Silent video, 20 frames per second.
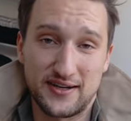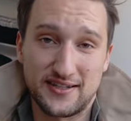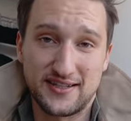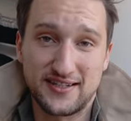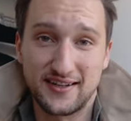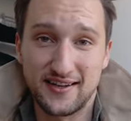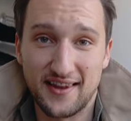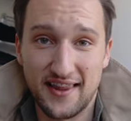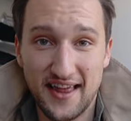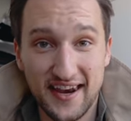
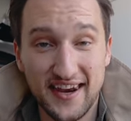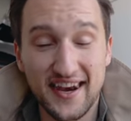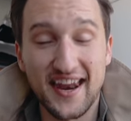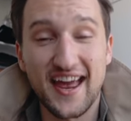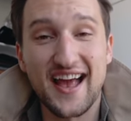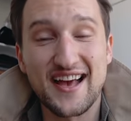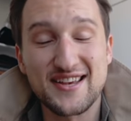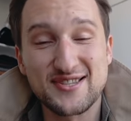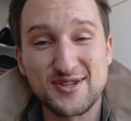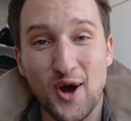Until then,
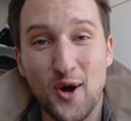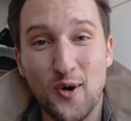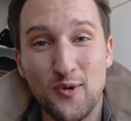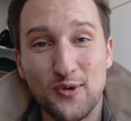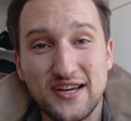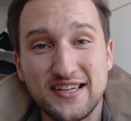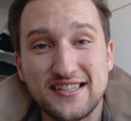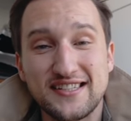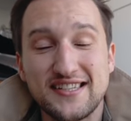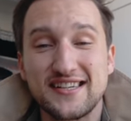as
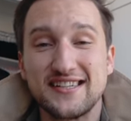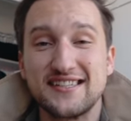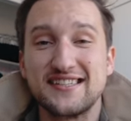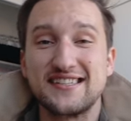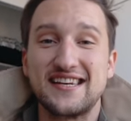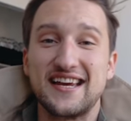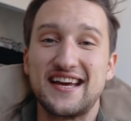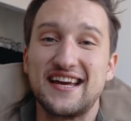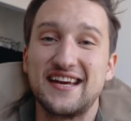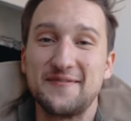always,
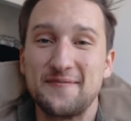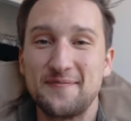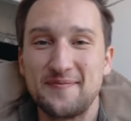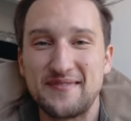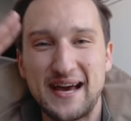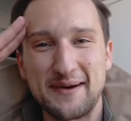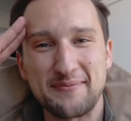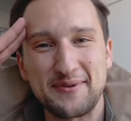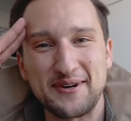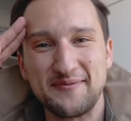stay
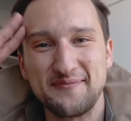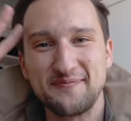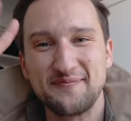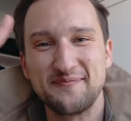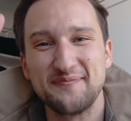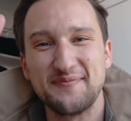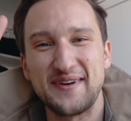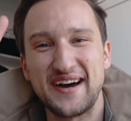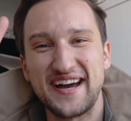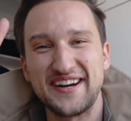dapper.
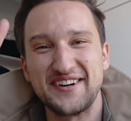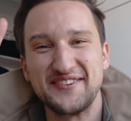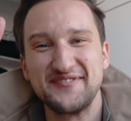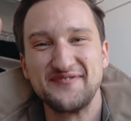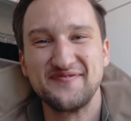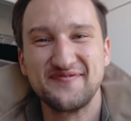Bye.